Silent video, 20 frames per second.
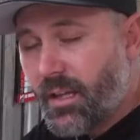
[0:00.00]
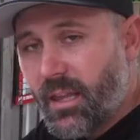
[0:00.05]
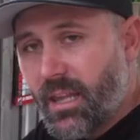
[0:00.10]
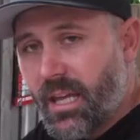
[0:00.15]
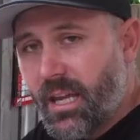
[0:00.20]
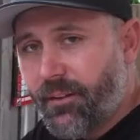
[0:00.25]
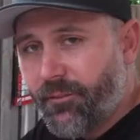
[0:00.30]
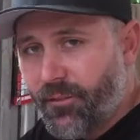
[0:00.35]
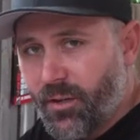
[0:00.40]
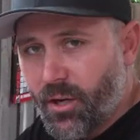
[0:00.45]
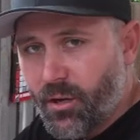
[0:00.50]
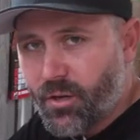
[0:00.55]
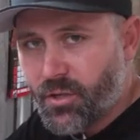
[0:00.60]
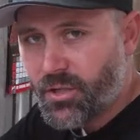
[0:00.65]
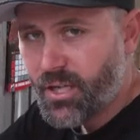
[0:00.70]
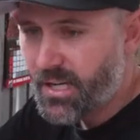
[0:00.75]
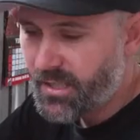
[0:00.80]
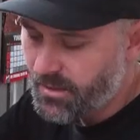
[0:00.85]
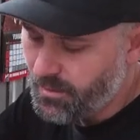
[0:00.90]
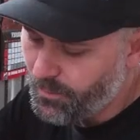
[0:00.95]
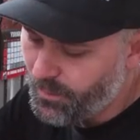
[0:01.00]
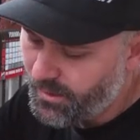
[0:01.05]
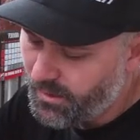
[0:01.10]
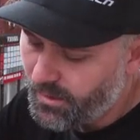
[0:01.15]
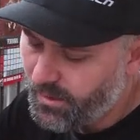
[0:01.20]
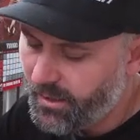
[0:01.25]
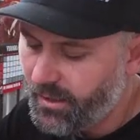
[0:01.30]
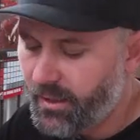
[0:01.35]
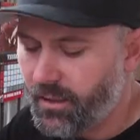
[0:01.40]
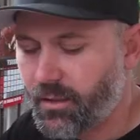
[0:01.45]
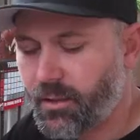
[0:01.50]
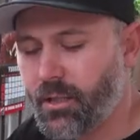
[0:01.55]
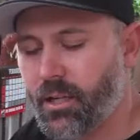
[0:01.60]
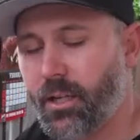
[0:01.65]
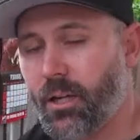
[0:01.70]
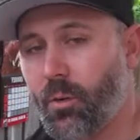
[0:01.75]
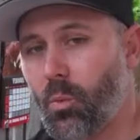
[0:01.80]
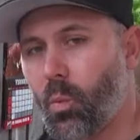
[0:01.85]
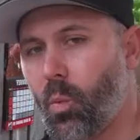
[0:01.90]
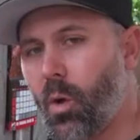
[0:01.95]
They're for your adjustability. You
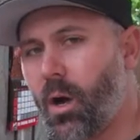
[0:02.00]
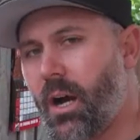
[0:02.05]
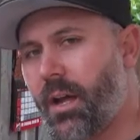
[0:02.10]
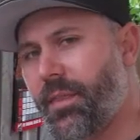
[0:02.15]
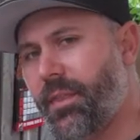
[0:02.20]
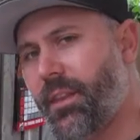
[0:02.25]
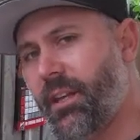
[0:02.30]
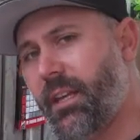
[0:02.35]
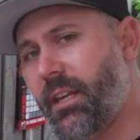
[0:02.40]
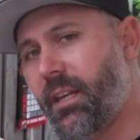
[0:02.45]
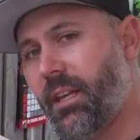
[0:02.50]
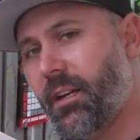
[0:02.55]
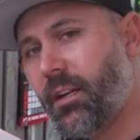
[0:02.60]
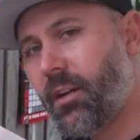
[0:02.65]
can wind the